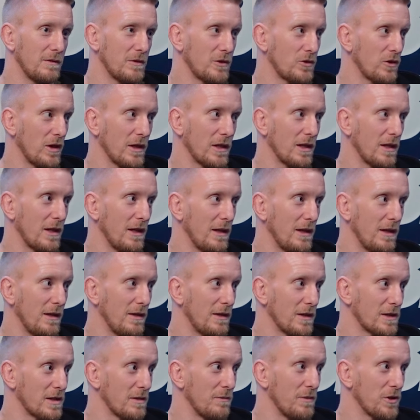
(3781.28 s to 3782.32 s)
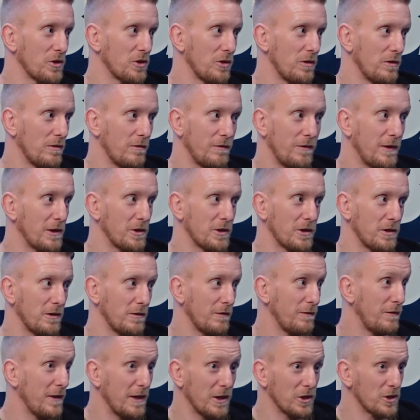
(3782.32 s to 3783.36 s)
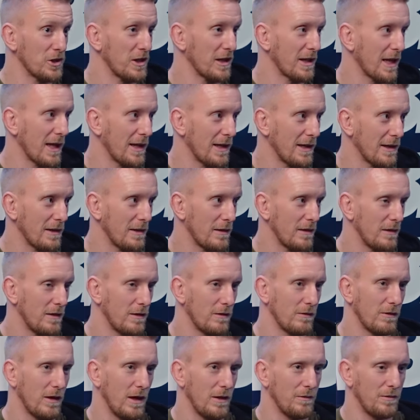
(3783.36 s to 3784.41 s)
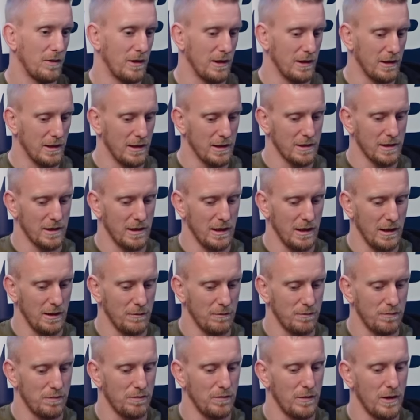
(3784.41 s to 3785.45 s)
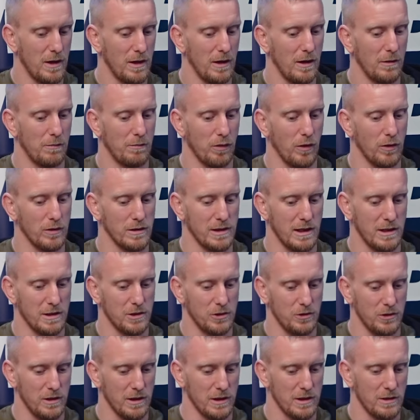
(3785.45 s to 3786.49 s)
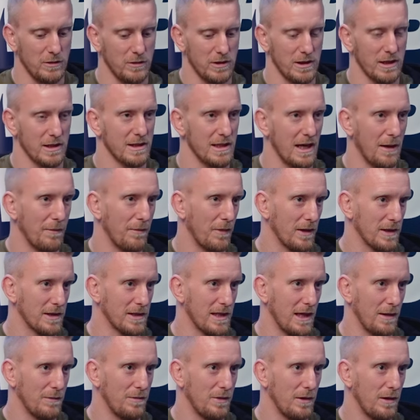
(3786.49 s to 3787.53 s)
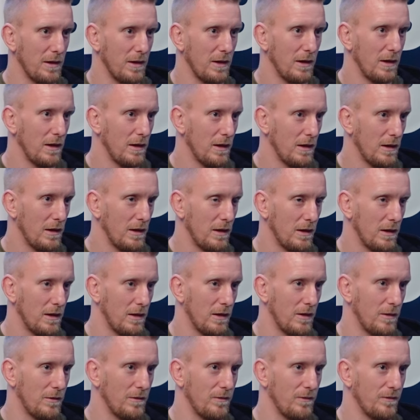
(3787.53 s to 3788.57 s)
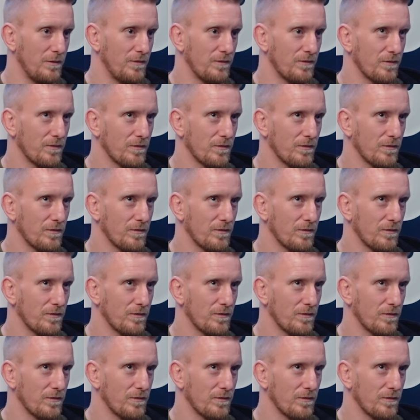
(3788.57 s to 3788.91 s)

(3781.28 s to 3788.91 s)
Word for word: straight to the the submission, finish finish the technique, right? But it's the the process. Jiu-jitsu is a step by step um,